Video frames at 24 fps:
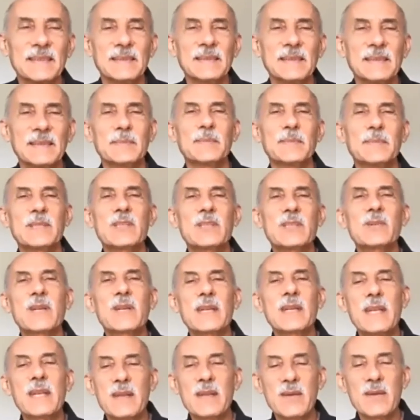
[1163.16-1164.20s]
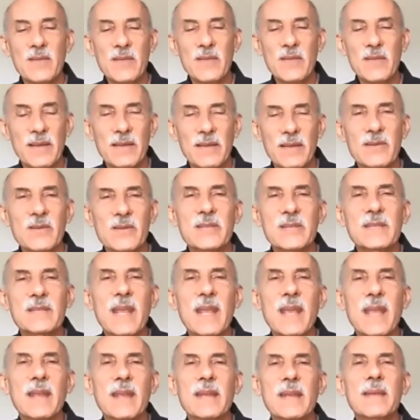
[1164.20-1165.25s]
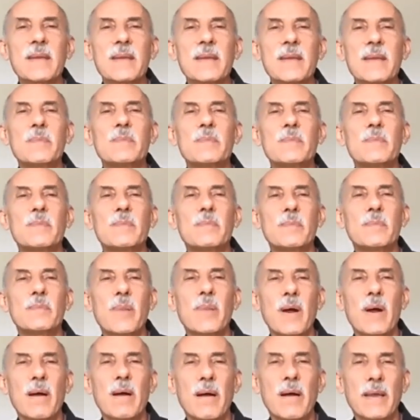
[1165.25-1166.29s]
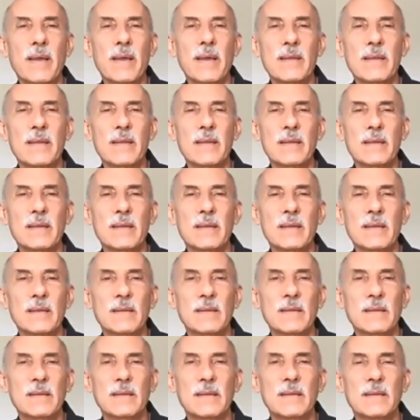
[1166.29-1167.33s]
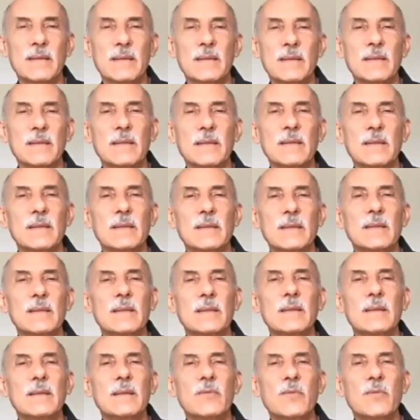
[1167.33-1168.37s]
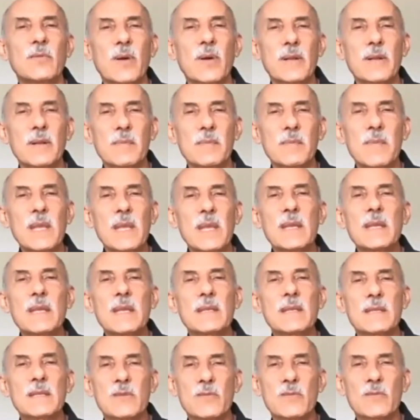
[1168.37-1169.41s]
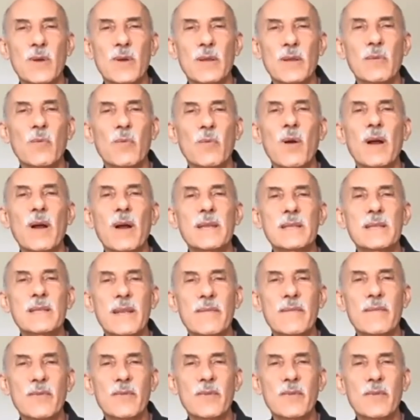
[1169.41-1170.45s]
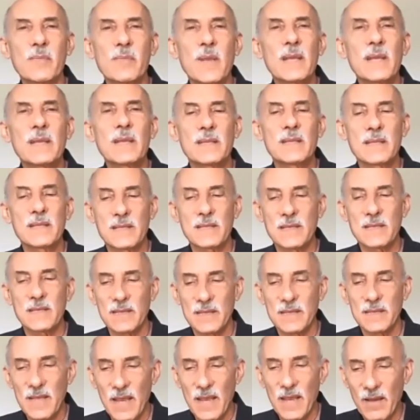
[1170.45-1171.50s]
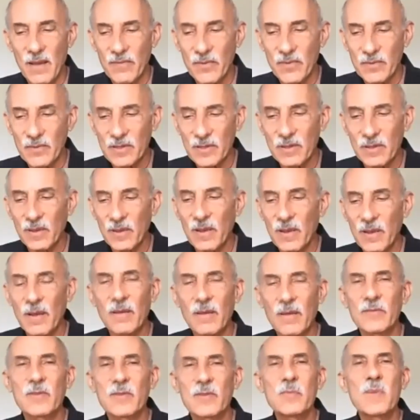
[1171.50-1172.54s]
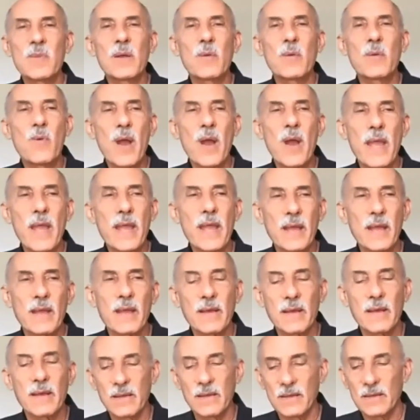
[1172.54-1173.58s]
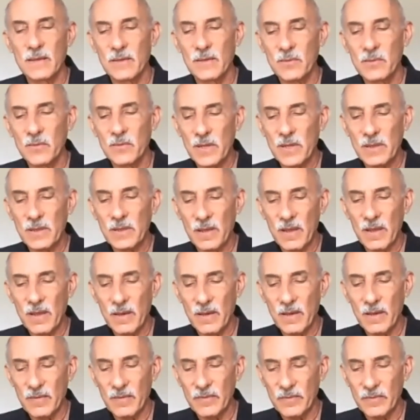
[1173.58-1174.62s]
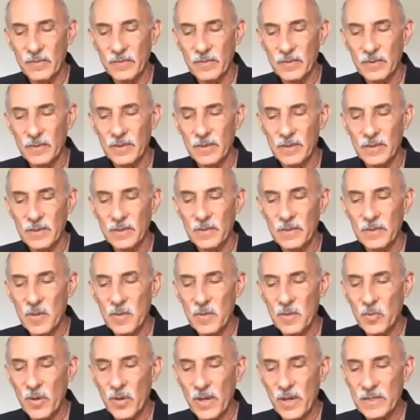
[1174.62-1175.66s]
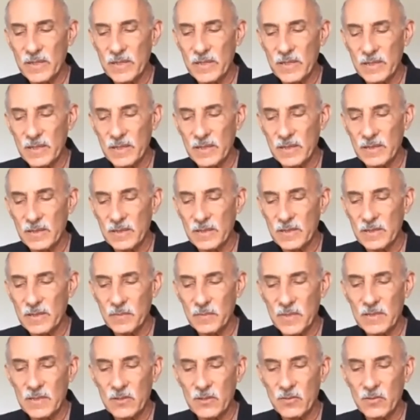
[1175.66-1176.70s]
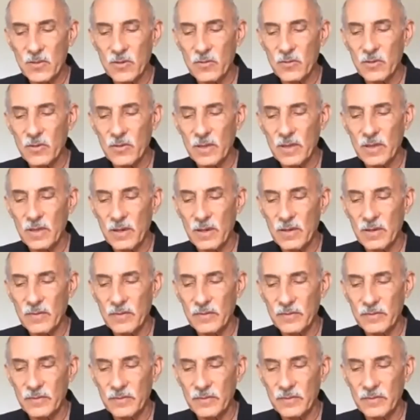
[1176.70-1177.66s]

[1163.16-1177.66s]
But you can hear the understanding behind it, of what it means, what wise effort means, the effort to love, to be awake with love, to be present in this mystery with love.